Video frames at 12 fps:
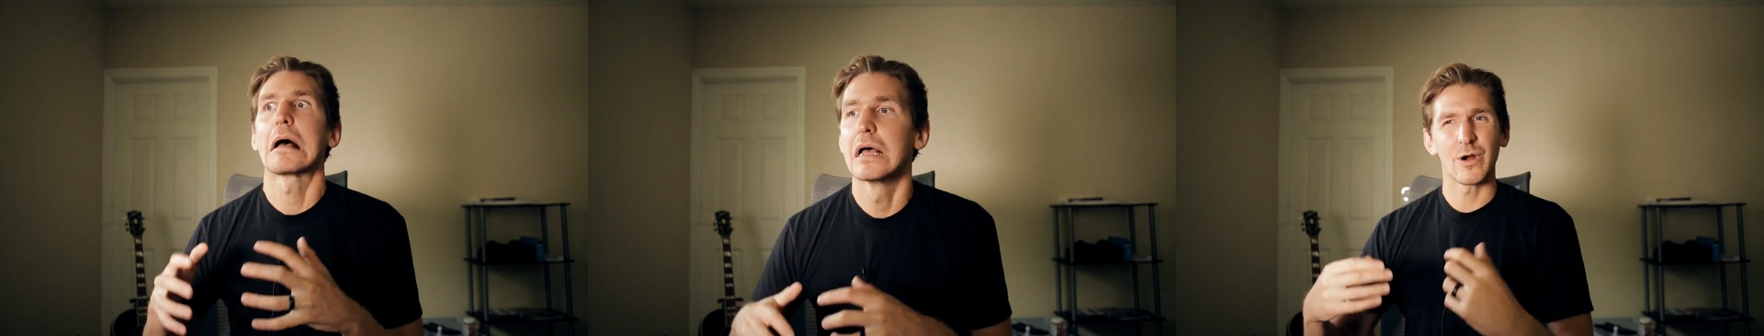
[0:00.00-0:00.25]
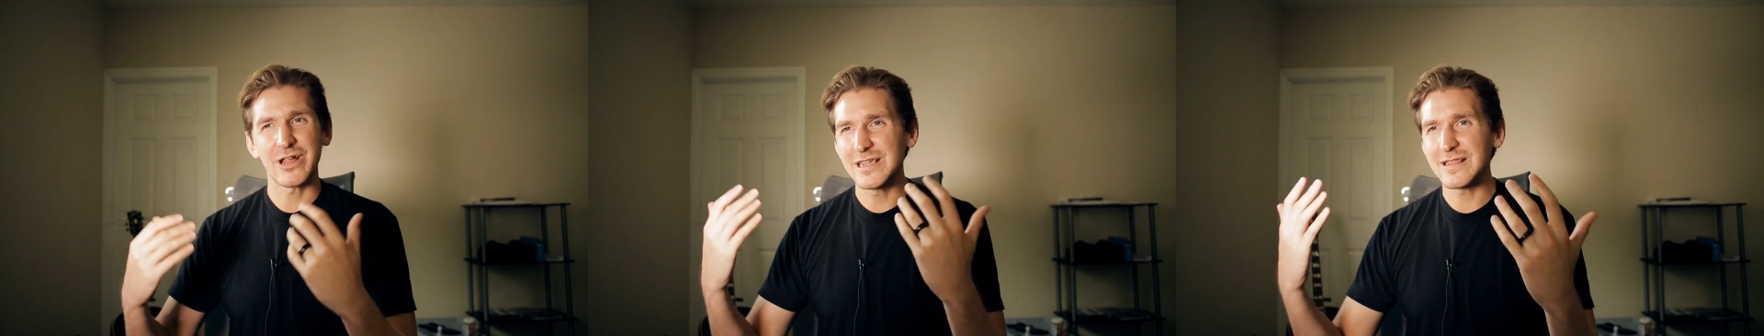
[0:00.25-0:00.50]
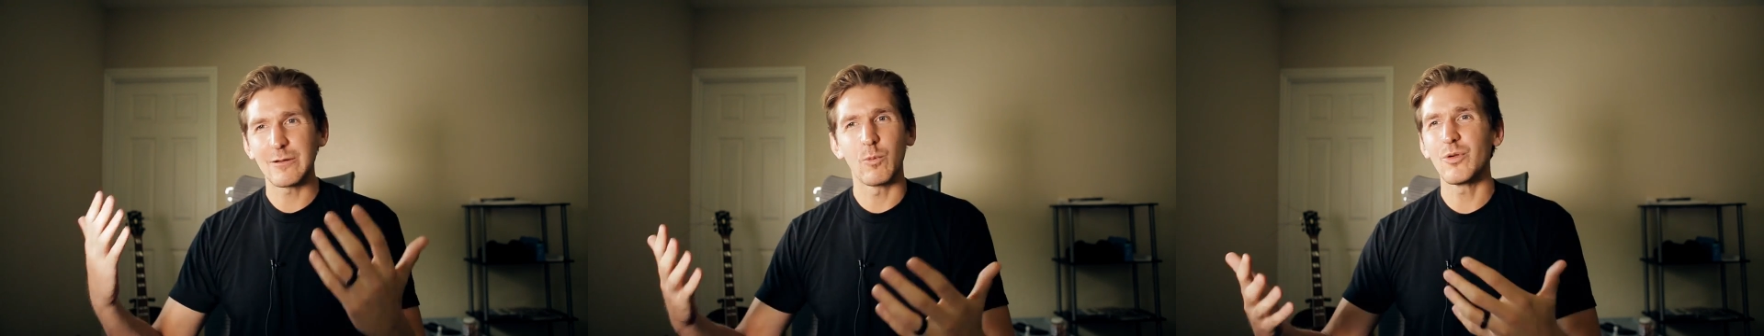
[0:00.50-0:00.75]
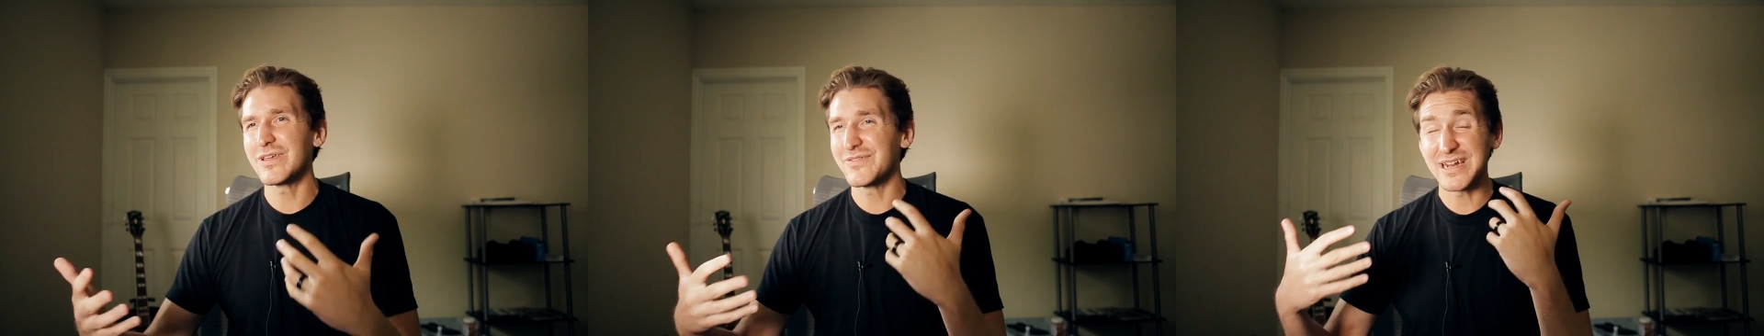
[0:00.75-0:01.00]
Where he like
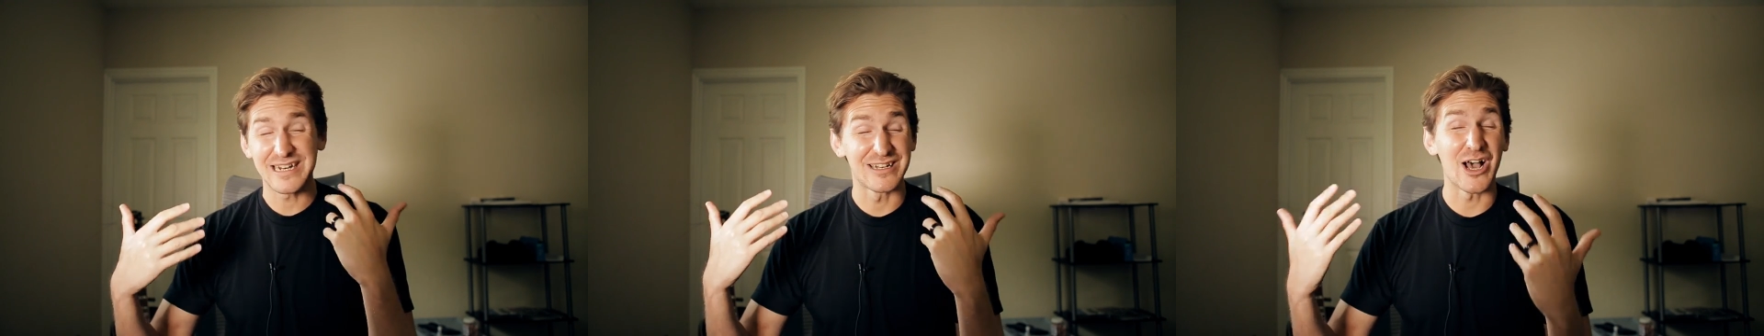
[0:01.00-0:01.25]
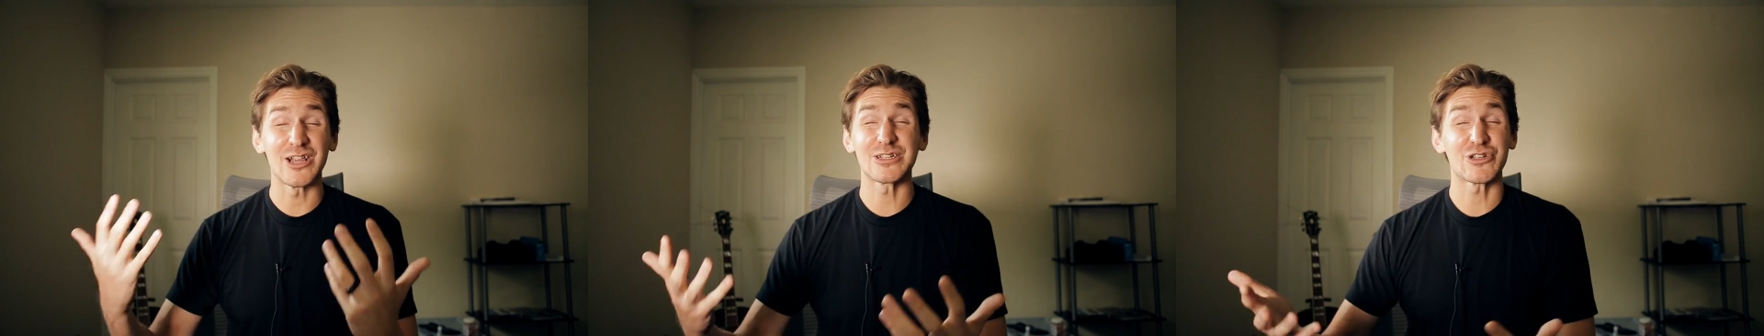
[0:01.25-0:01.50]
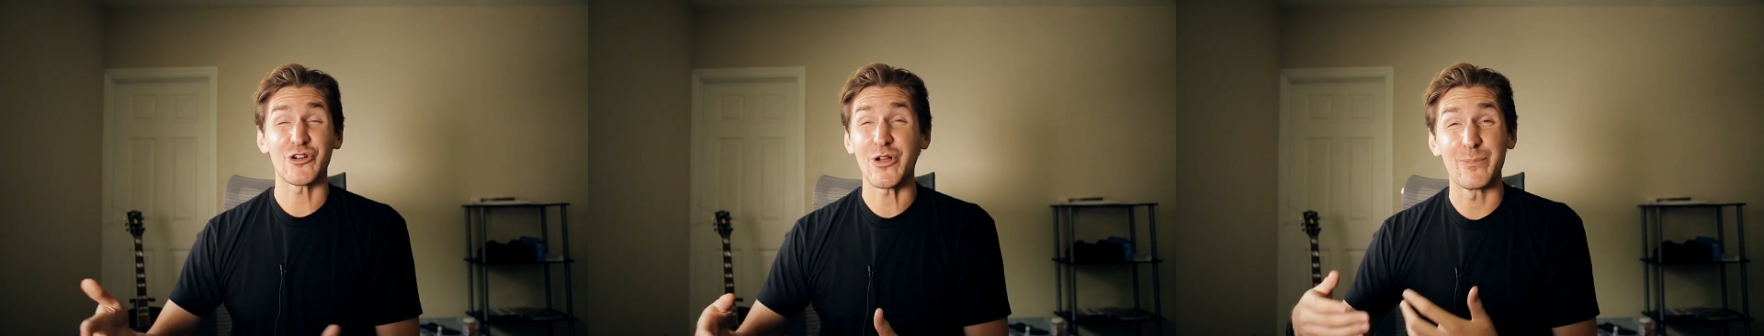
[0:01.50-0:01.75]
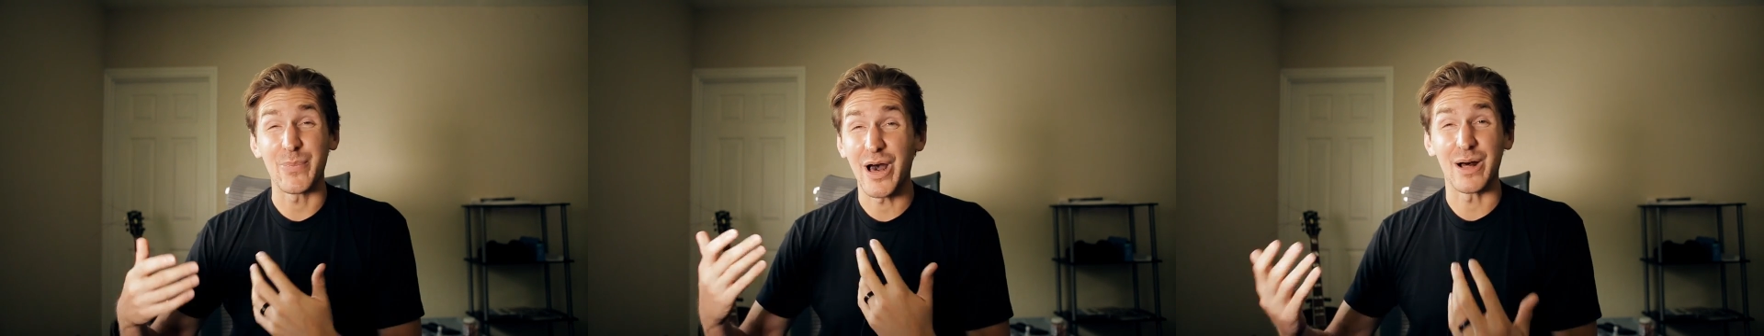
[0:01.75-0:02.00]
won't even acknowledge her
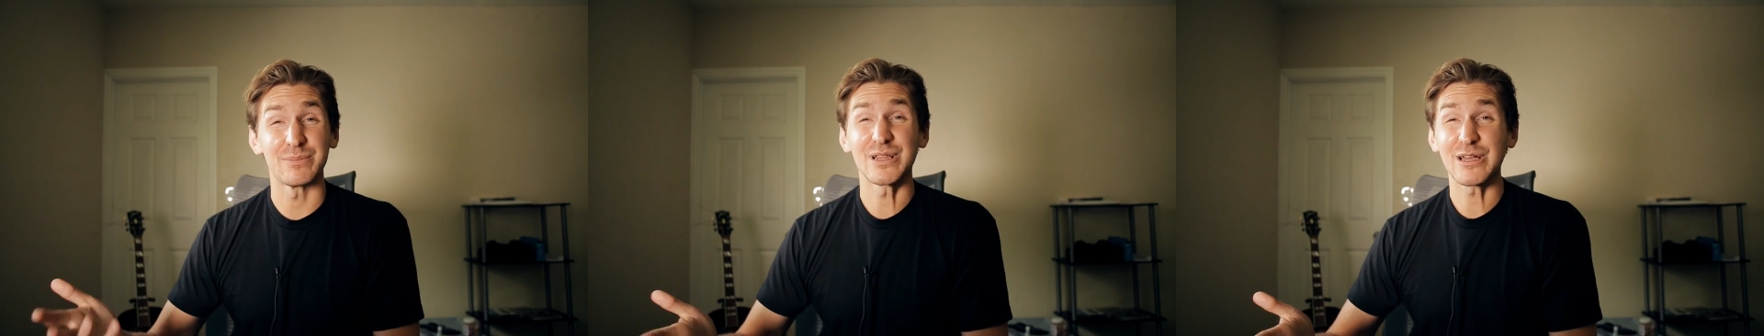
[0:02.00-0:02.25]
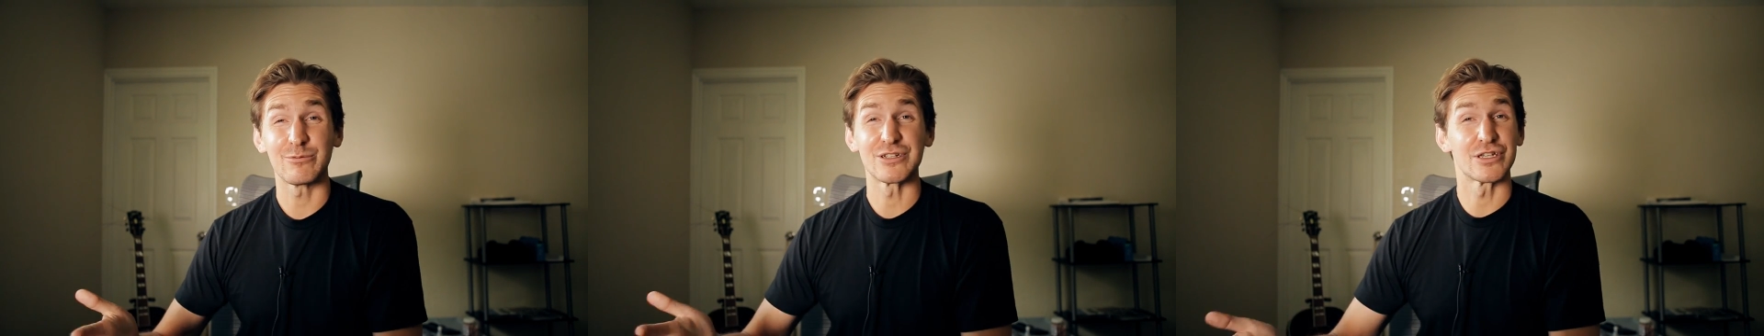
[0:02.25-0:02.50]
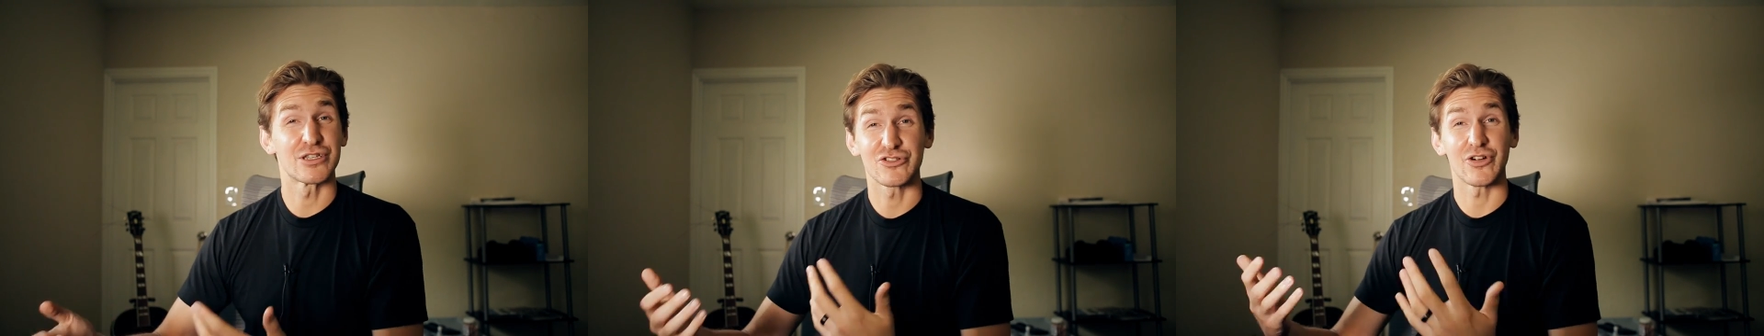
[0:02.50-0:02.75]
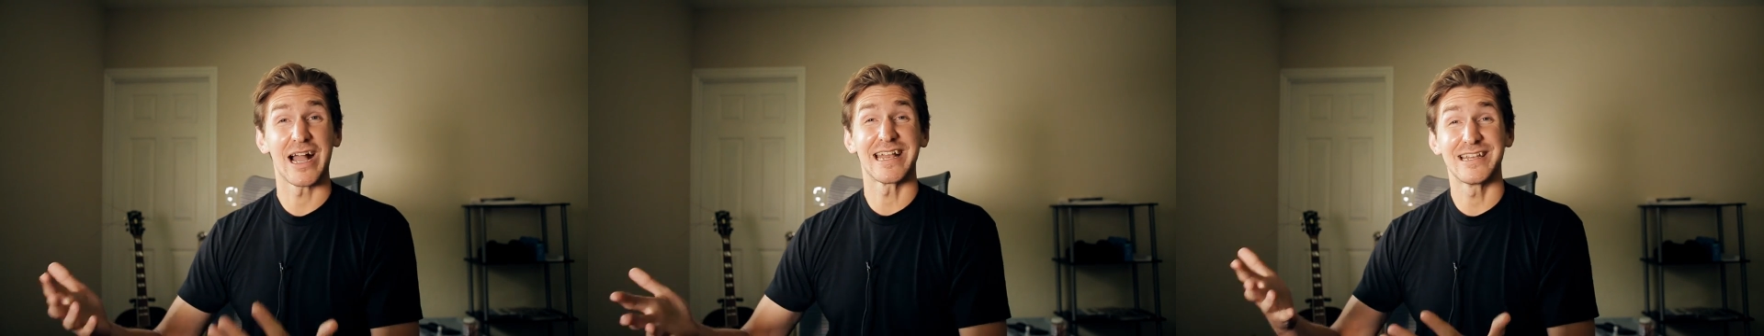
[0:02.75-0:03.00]
in public when she's
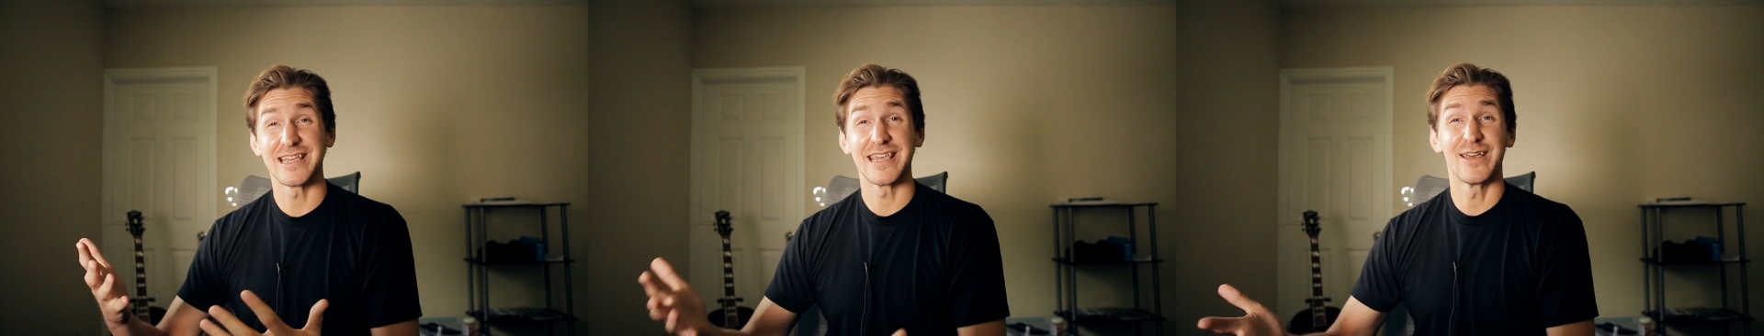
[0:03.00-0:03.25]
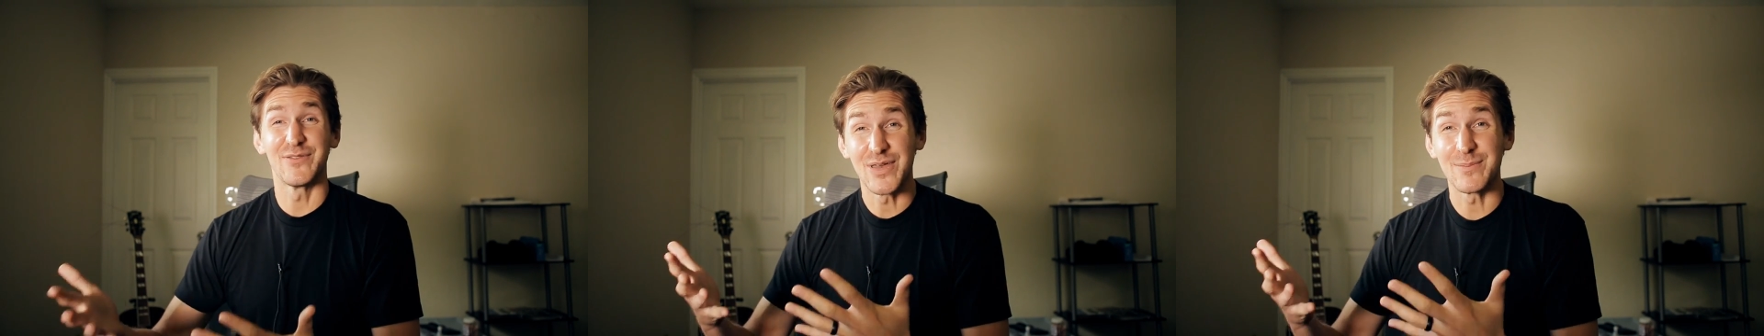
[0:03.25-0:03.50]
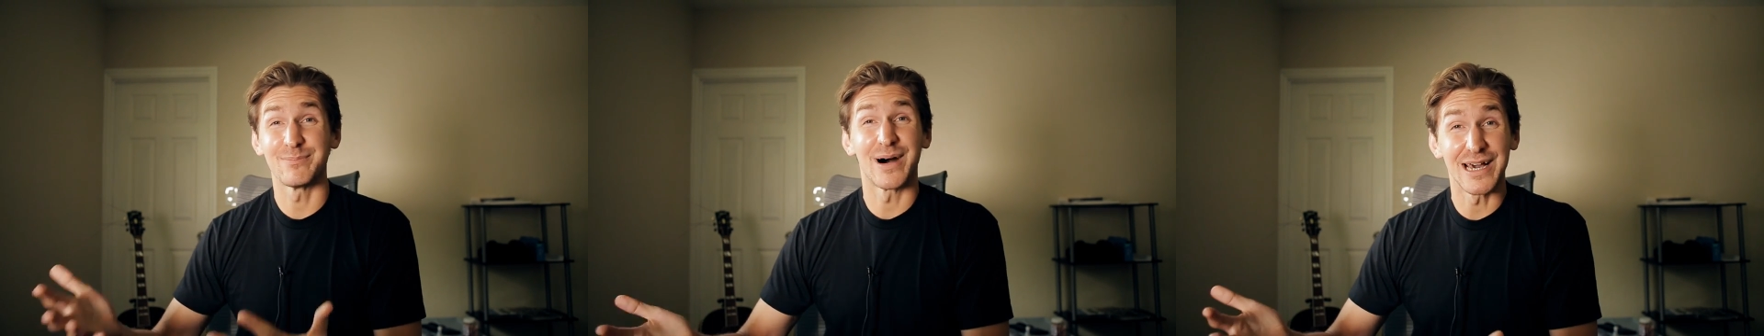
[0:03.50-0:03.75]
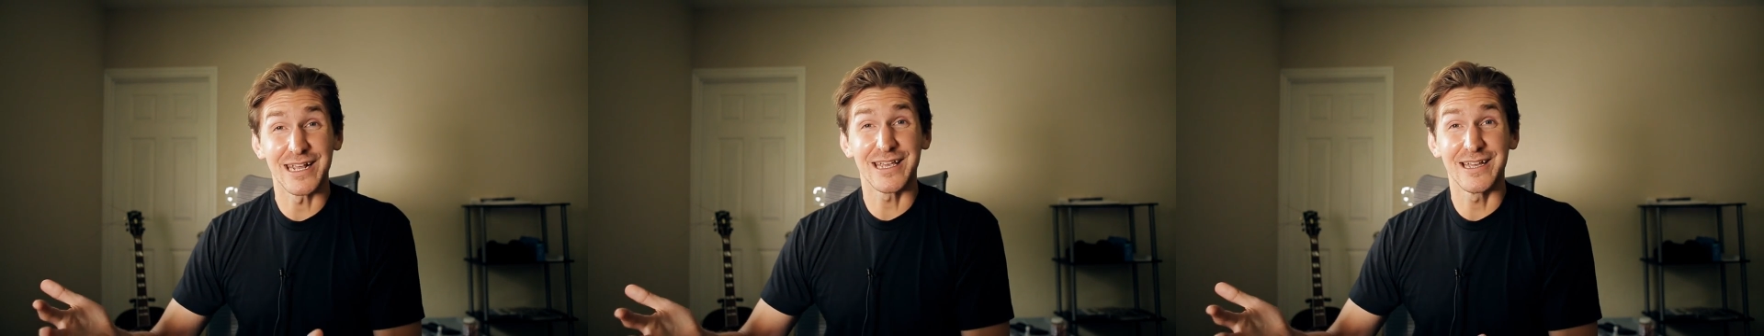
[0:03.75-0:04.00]
trying to give him
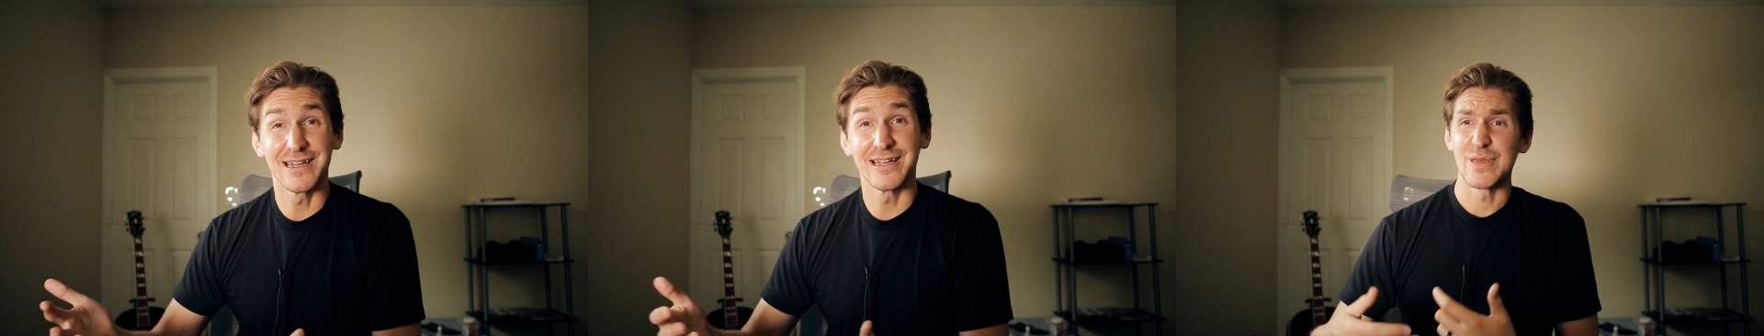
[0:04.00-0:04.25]
money